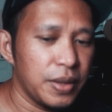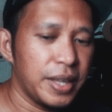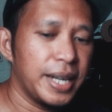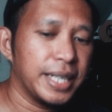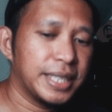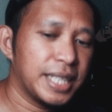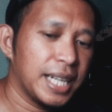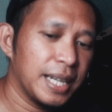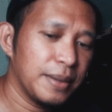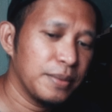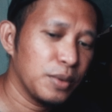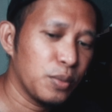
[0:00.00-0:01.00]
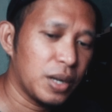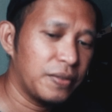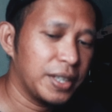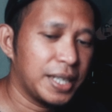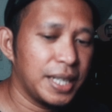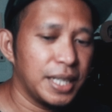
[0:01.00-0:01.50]
the next time one of
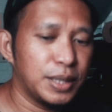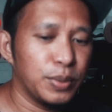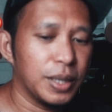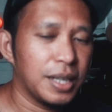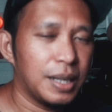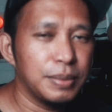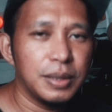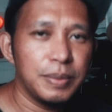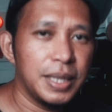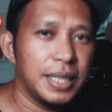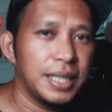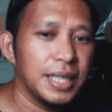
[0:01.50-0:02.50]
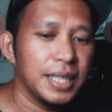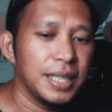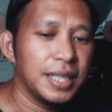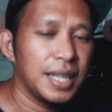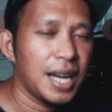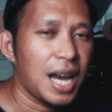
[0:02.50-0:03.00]
the kids will come to me,
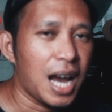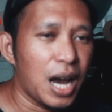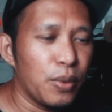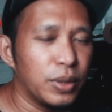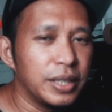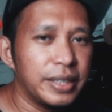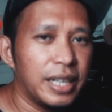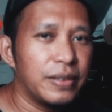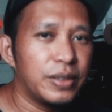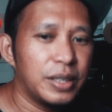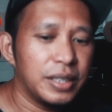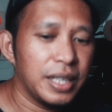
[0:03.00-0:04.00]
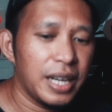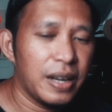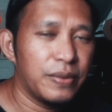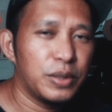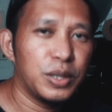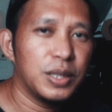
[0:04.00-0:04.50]
I will never
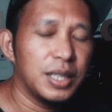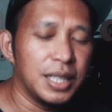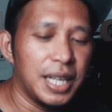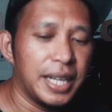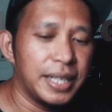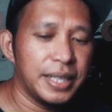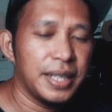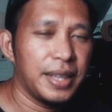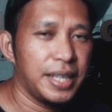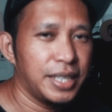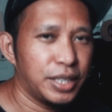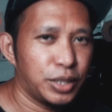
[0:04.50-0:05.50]
ever lend this